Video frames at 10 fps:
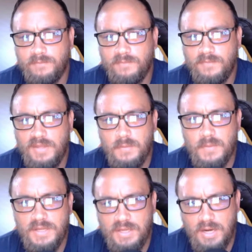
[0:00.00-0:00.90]
He
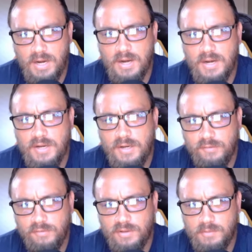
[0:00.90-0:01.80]
went here,
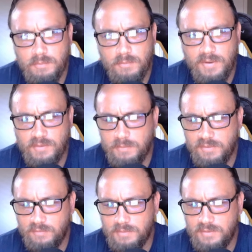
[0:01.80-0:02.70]
trying to bring the
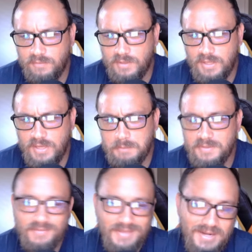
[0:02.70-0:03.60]
bishop into the game,
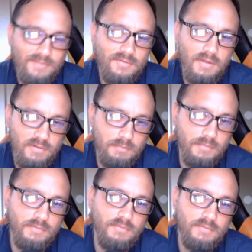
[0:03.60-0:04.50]
and then I saw this
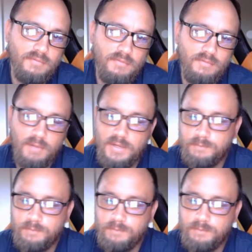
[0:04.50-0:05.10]
move, right?